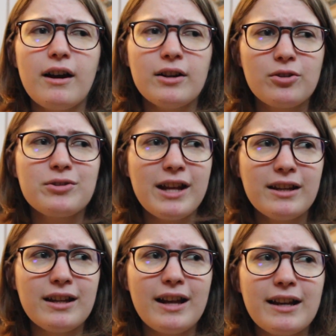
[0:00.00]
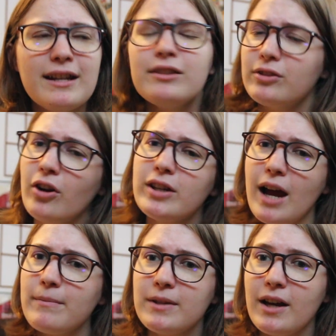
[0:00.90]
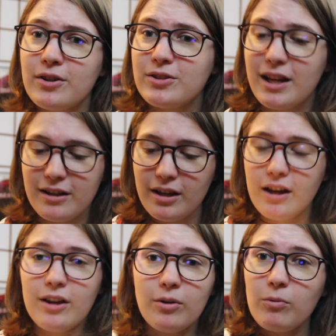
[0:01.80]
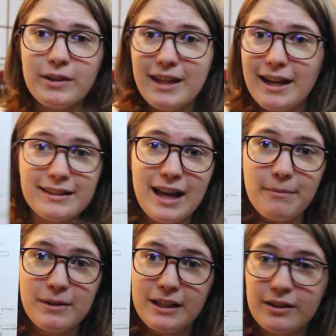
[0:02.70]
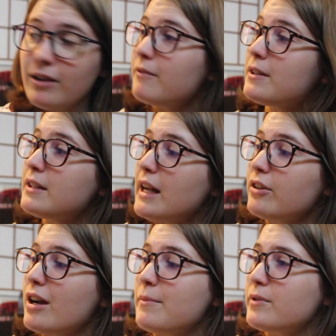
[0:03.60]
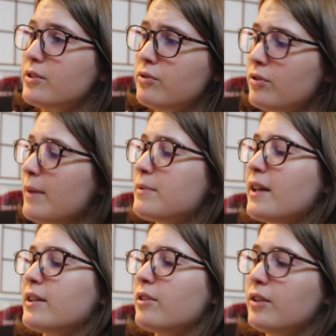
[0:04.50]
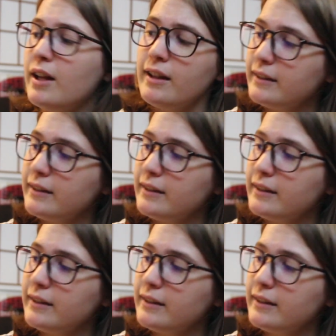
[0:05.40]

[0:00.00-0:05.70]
understanding and it takes a long time to understand what the heck is happening in all of these diagrams, Krebs cycle,